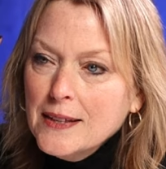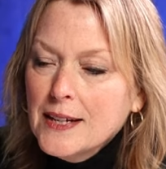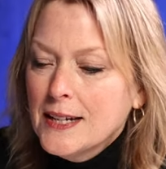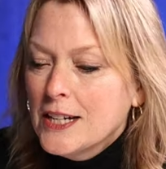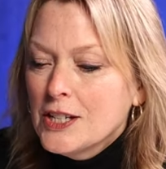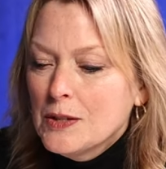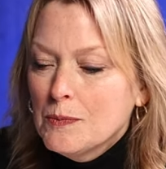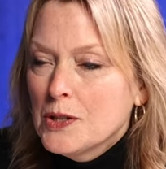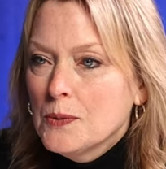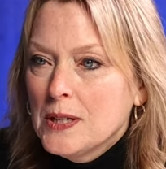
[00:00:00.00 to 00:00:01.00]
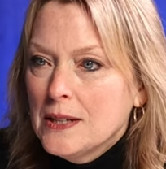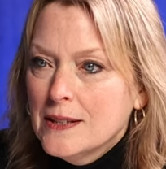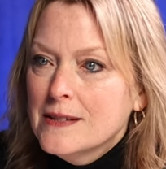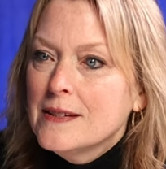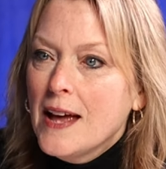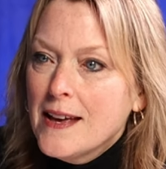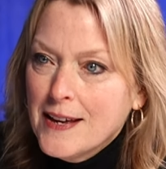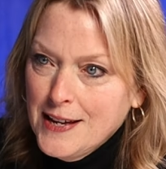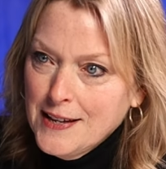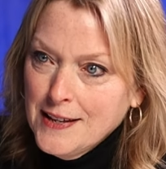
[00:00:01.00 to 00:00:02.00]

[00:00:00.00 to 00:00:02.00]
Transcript: connection between the saying